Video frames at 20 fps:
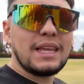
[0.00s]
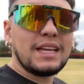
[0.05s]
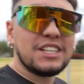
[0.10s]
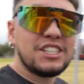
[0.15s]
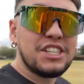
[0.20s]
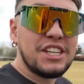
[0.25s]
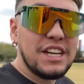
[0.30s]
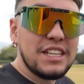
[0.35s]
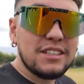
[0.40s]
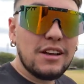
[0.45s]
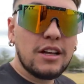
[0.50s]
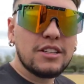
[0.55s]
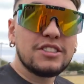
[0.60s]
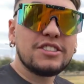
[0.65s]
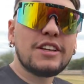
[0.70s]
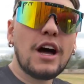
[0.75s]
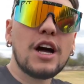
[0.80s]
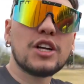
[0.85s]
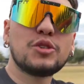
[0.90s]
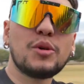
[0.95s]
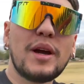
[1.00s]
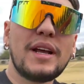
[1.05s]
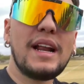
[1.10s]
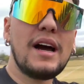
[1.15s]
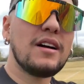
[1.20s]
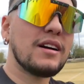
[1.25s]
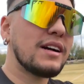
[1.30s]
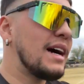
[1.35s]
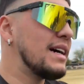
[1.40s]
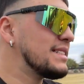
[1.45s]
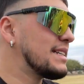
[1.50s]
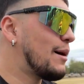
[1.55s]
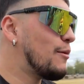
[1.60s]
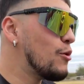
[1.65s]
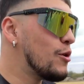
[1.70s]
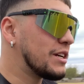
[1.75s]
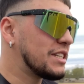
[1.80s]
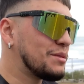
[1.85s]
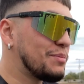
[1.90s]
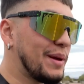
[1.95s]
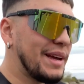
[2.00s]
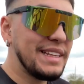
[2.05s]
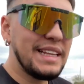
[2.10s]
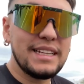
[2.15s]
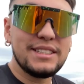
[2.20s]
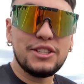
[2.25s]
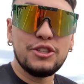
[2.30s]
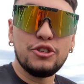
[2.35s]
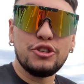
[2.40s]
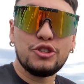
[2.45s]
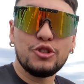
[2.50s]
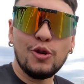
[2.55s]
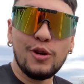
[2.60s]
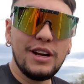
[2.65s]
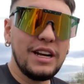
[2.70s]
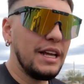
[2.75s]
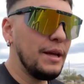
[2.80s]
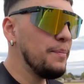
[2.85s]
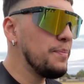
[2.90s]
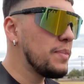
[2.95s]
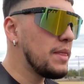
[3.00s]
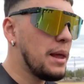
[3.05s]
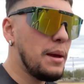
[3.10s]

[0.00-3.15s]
She is on stocks right now, guys. I will explain that to you shortly,